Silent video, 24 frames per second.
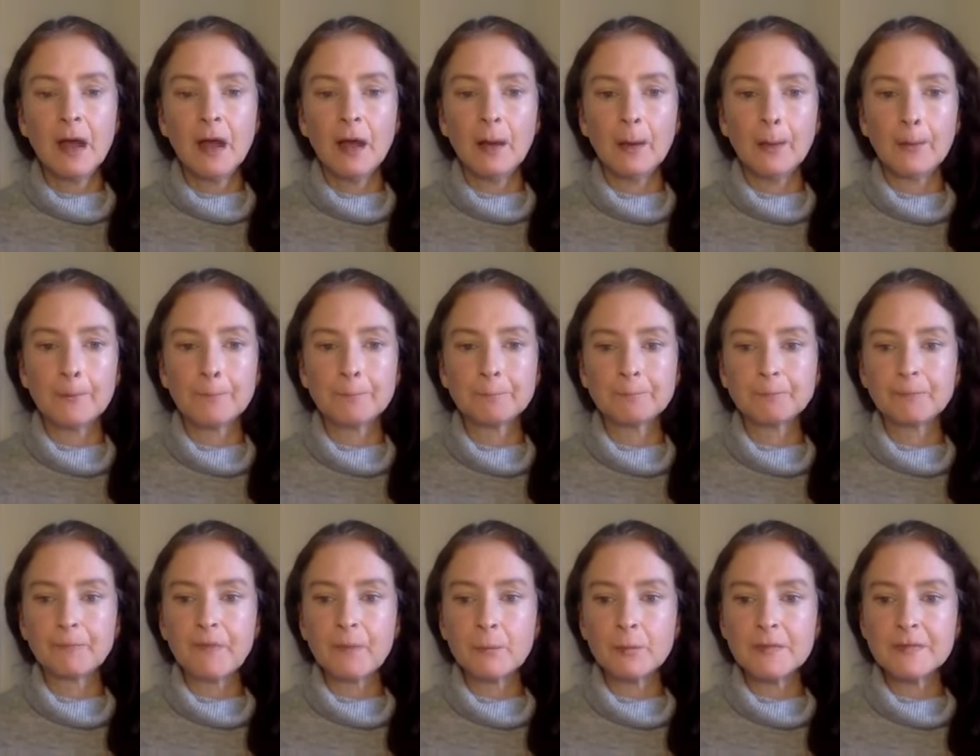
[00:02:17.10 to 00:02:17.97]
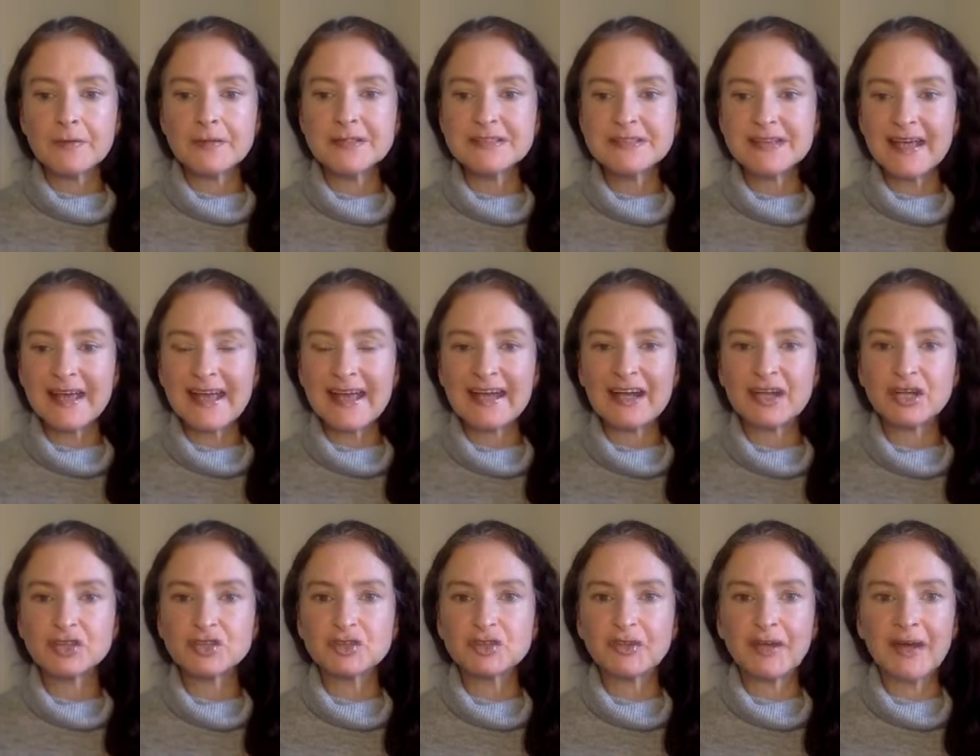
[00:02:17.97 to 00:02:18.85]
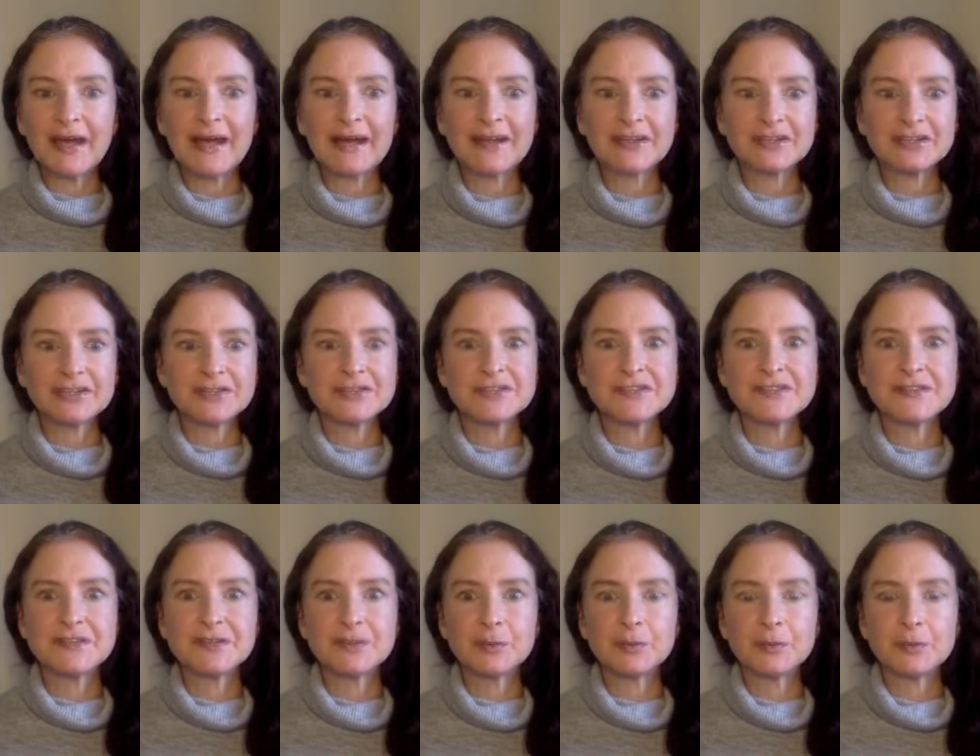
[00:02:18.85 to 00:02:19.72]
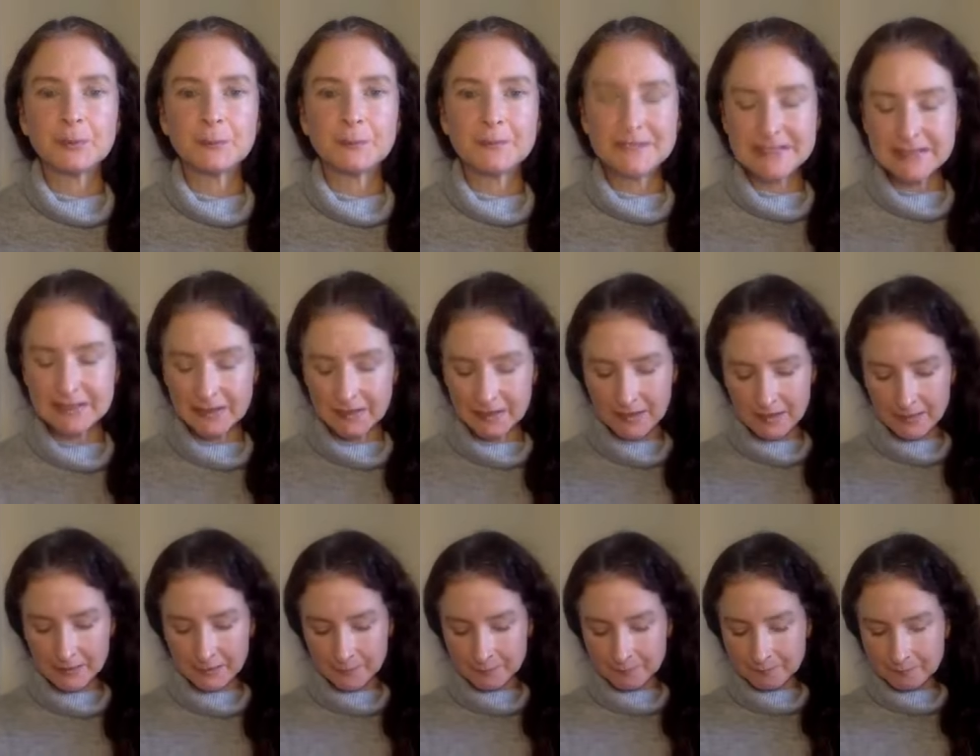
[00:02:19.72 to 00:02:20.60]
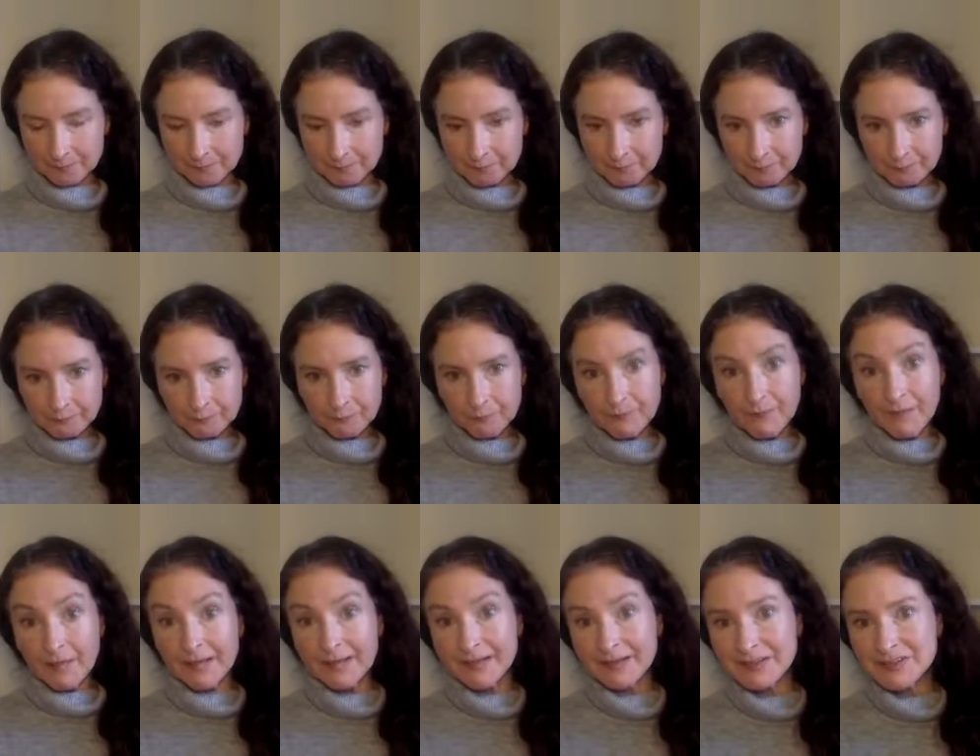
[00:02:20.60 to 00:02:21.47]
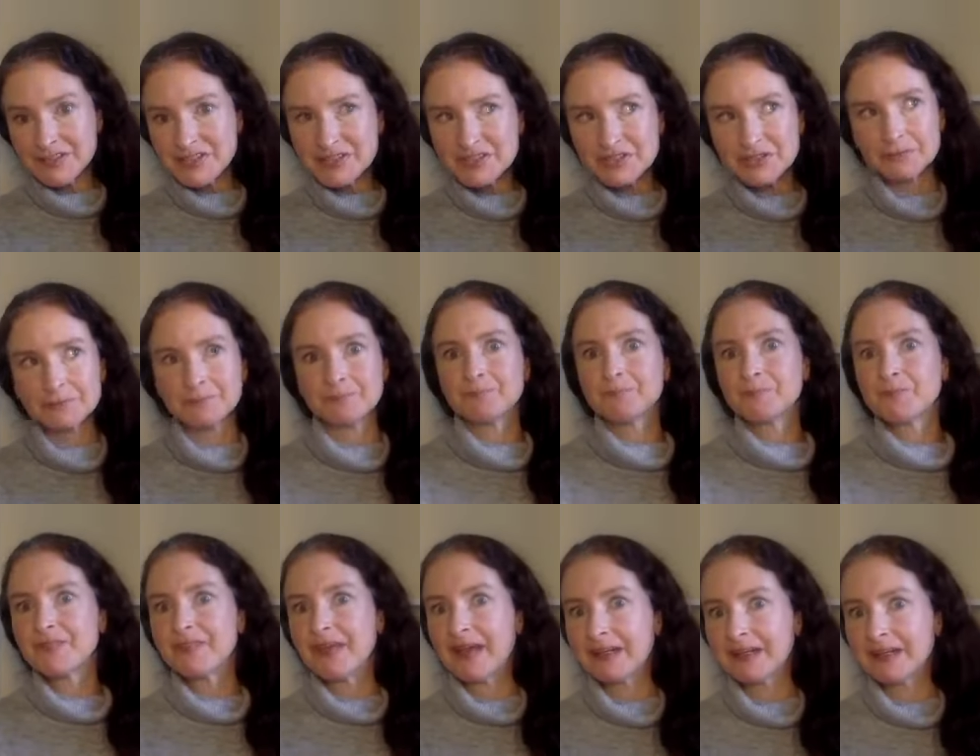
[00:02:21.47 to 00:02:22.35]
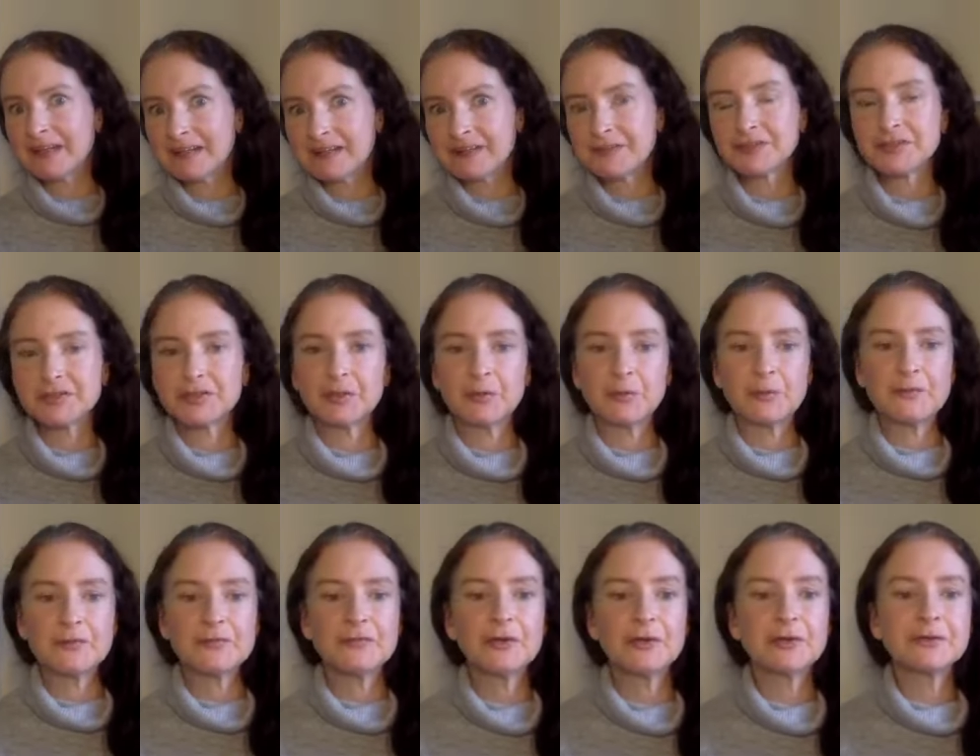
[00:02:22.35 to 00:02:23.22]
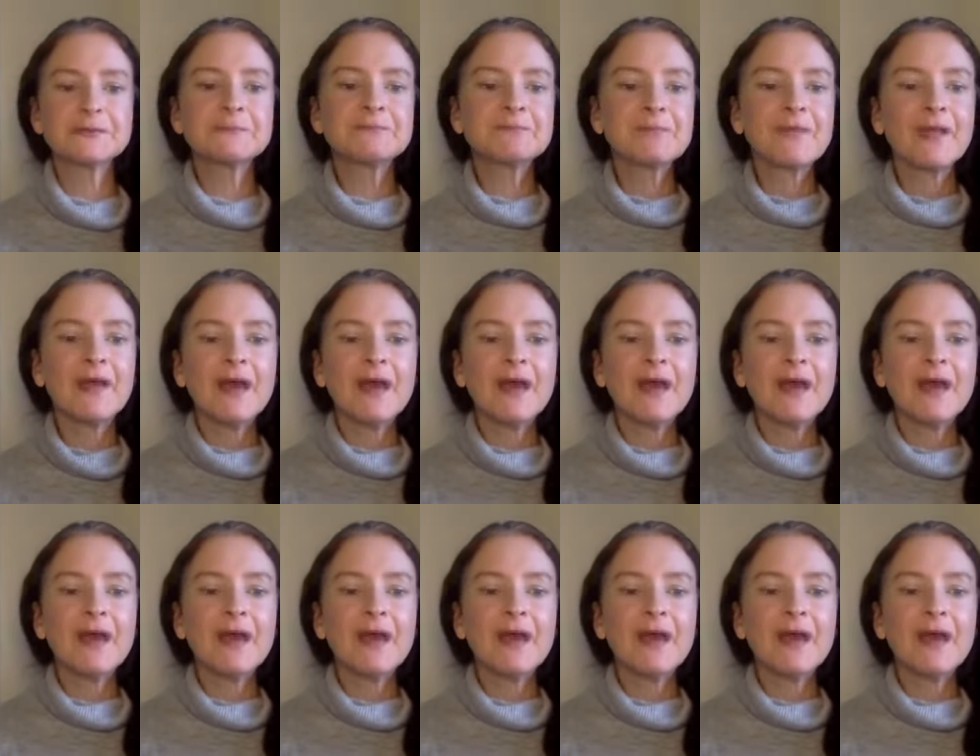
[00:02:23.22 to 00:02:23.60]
But these are extra actions that you can be taking in addition to anything to do with food.